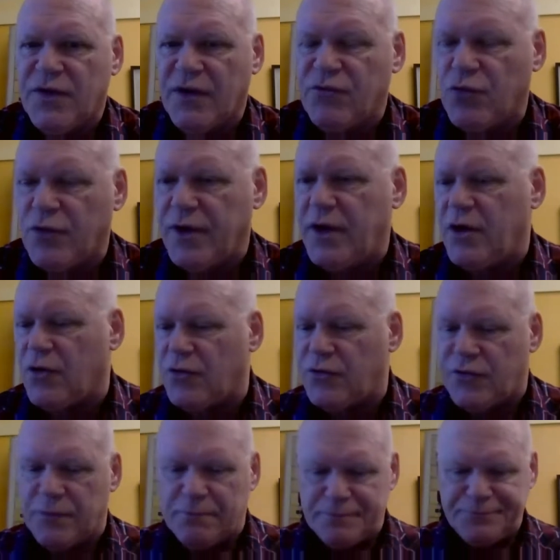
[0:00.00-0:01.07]
several
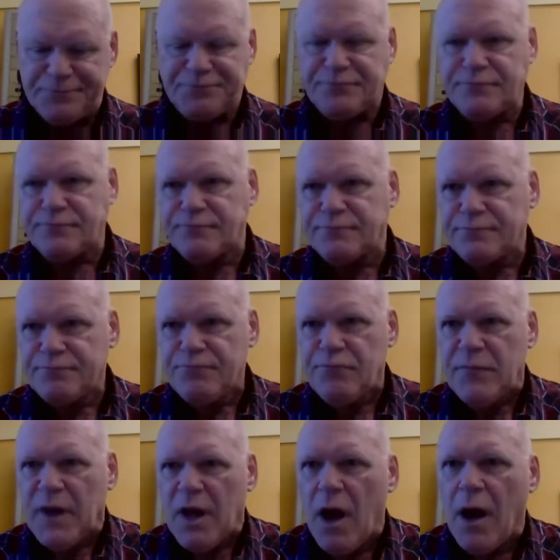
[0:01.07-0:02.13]
years,
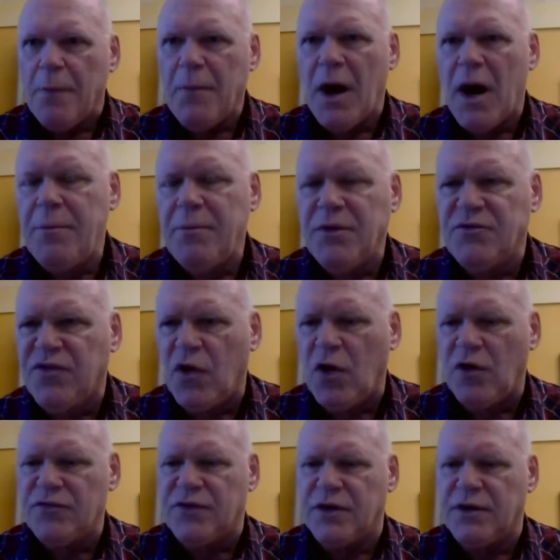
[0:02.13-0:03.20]
I'm
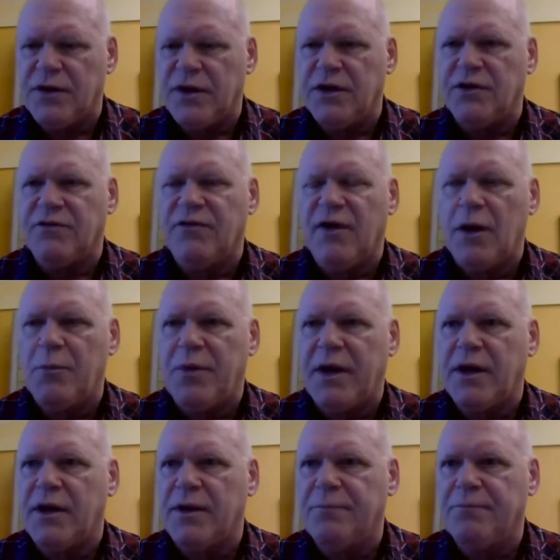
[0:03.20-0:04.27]
involved in
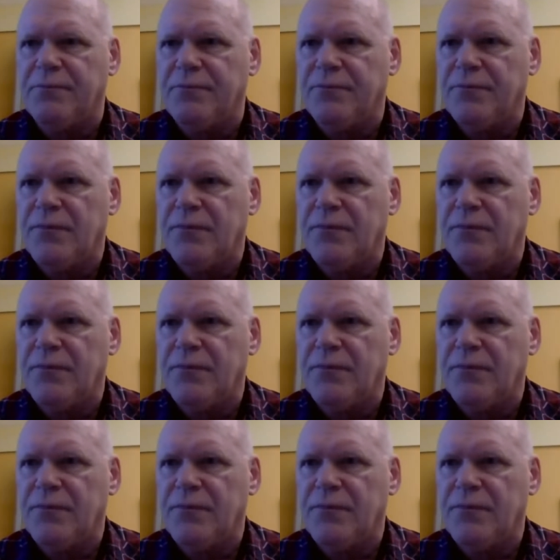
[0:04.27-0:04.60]
developing a